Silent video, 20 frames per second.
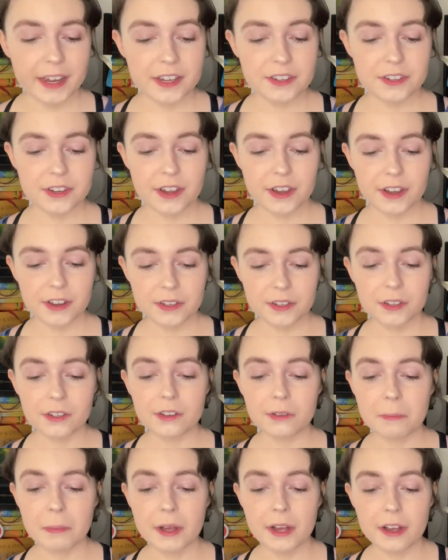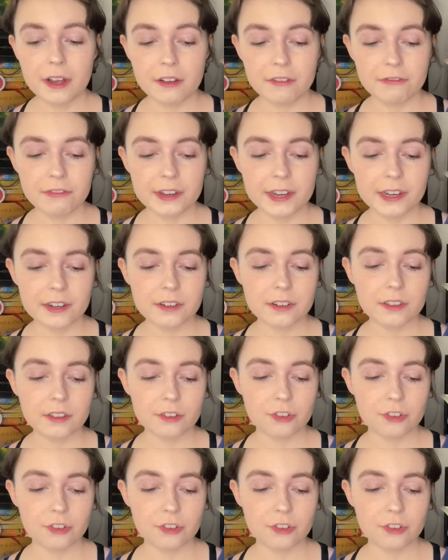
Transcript: his curses are perfect,